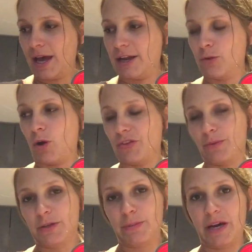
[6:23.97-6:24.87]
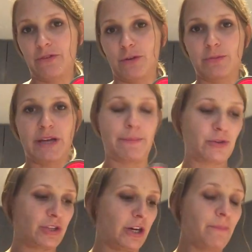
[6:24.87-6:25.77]
And you want them to be at room
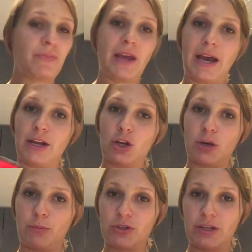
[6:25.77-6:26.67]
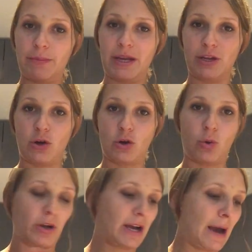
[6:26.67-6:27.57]
temperature. And you're going to put them in your
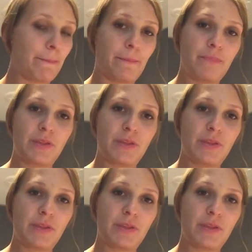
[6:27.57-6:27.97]
quarter cup.